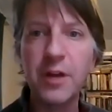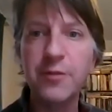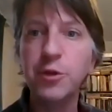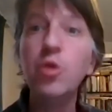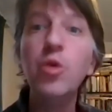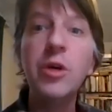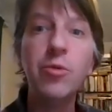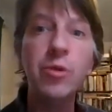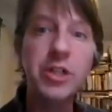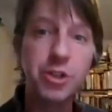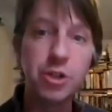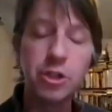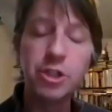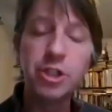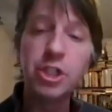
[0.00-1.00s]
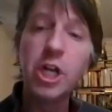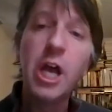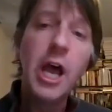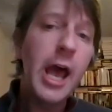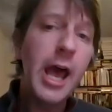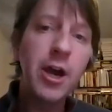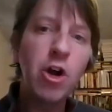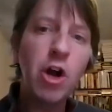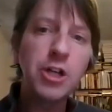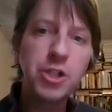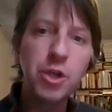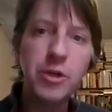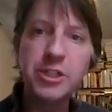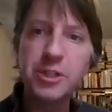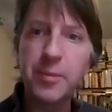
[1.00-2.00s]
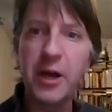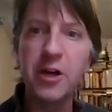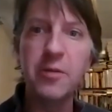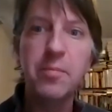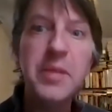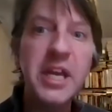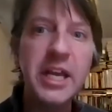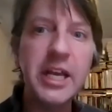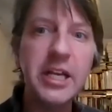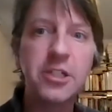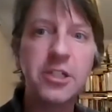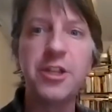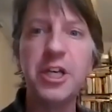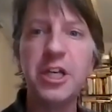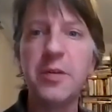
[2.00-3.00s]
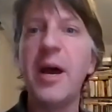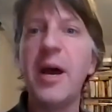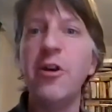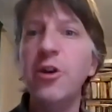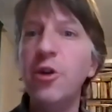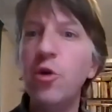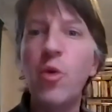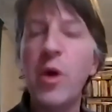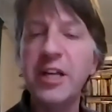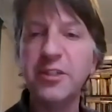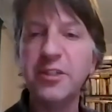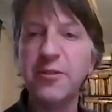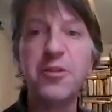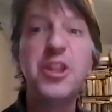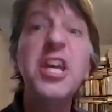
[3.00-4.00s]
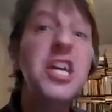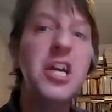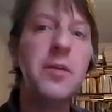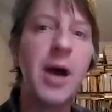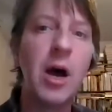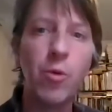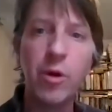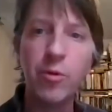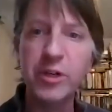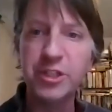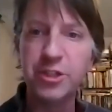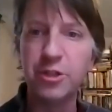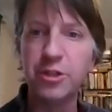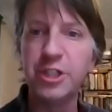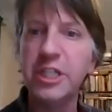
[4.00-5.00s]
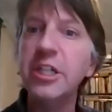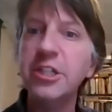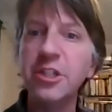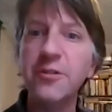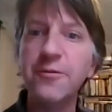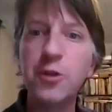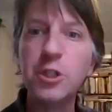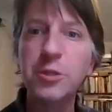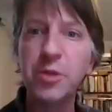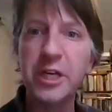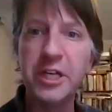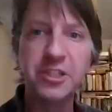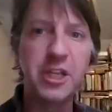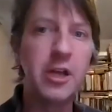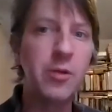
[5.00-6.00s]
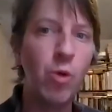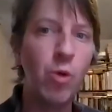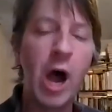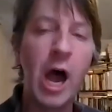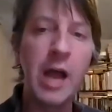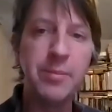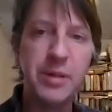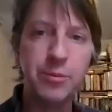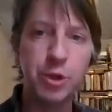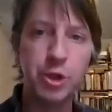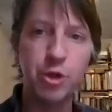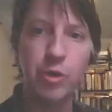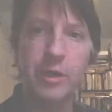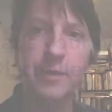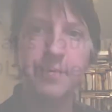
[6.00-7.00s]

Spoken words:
doing research. And it also inspired me to think about new ways of thinking about what research is in the first place and why people do it.